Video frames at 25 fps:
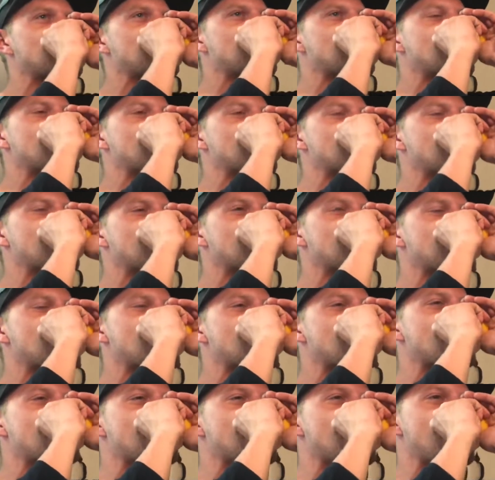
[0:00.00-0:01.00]
ice
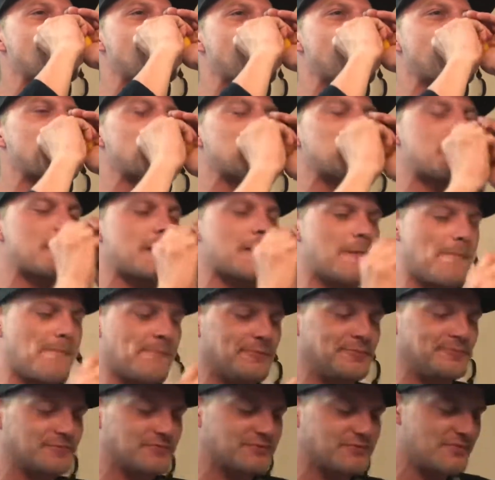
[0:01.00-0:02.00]

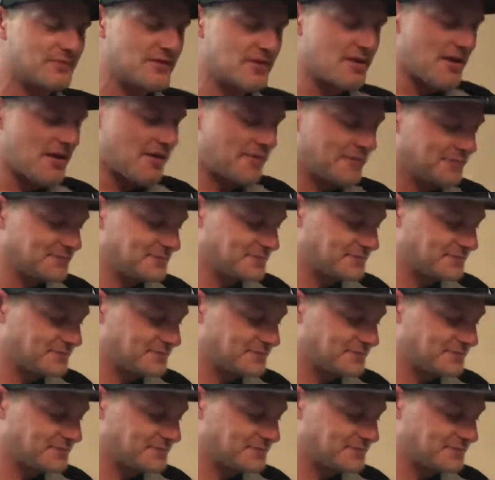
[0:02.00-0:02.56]
back in there.